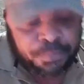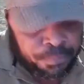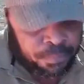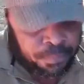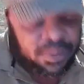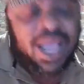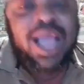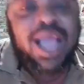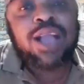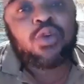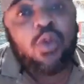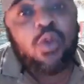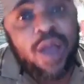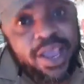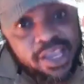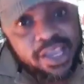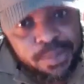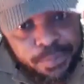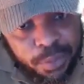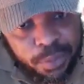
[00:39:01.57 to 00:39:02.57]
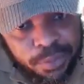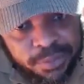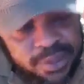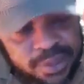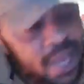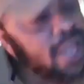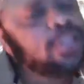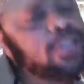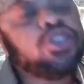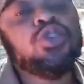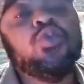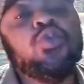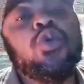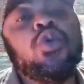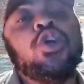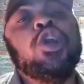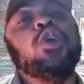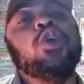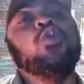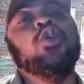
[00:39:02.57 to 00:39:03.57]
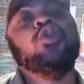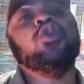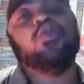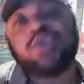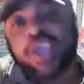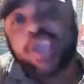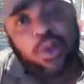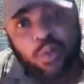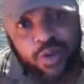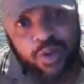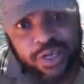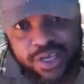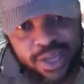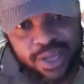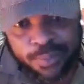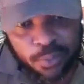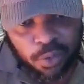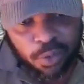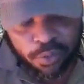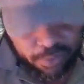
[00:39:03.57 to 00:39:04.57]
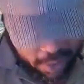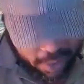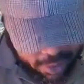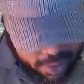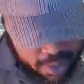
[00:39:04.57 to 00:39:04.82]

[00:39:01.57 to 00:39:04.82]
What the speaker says: Akwa Ibom. That's the only way you can win them over.